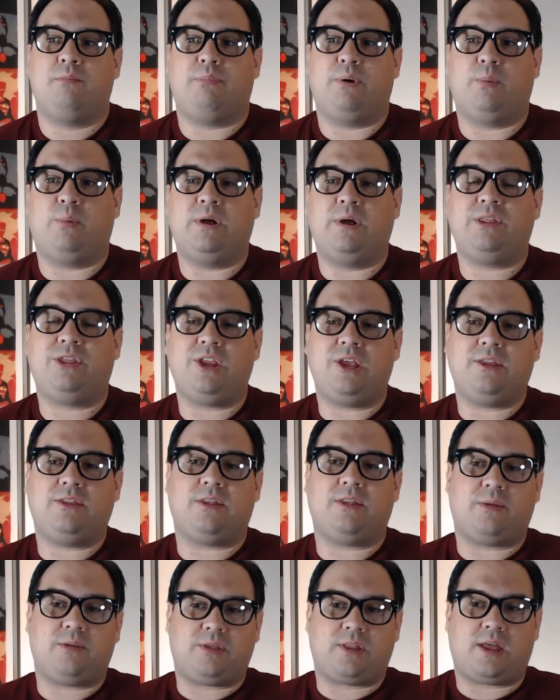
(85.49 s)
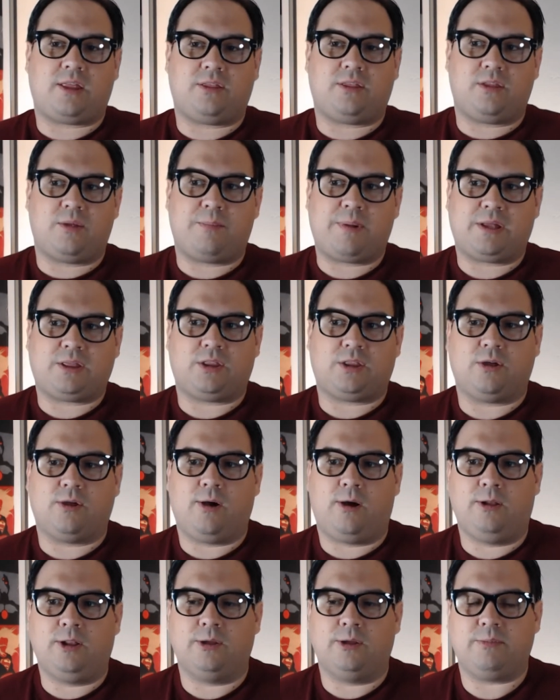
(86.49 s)
But one thing that about the
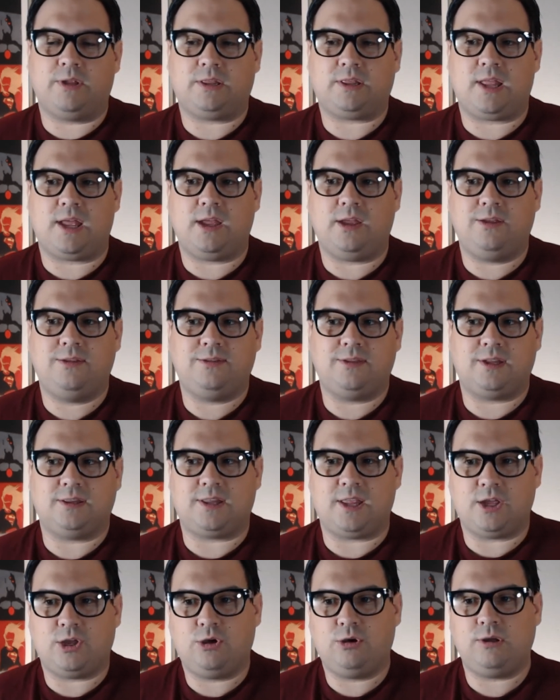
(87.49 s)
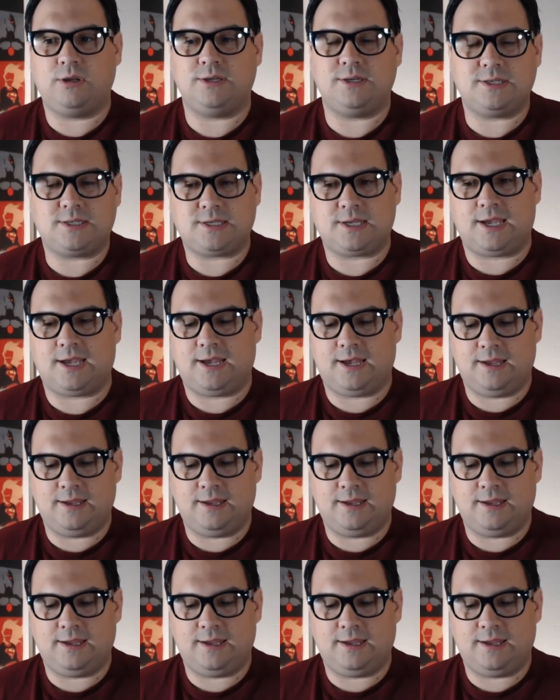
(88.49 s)
golem that they couldn't